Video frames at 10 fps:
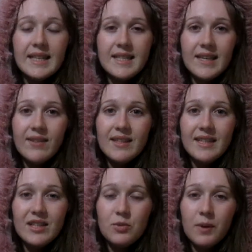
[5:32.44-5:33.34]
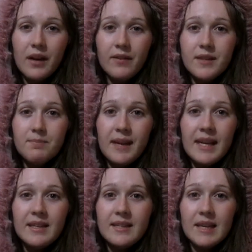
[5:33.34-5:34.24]
1712,
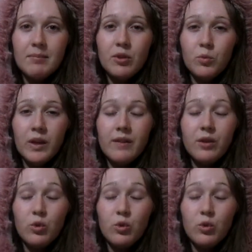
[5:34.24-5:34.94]
Spain assembled one of the